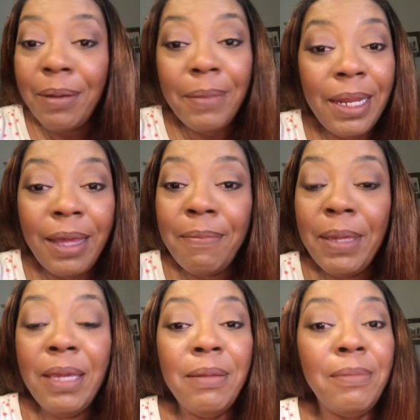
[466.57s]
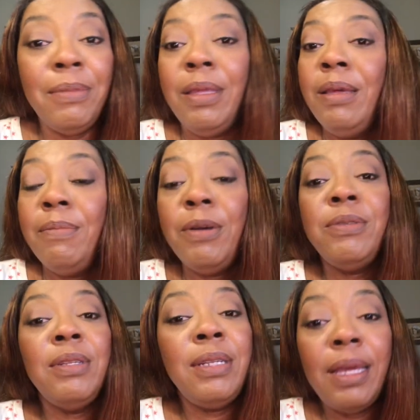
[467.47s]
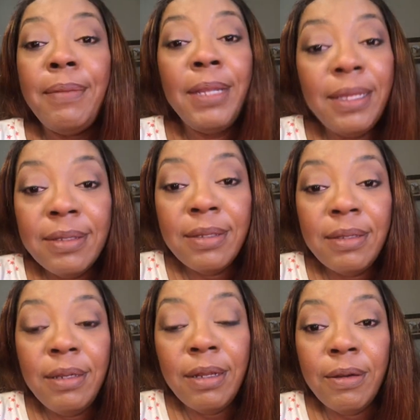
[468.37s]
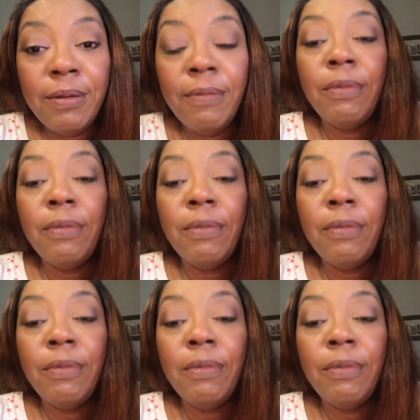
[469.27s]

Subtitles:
or may not be. Most of the time it isn't, you know.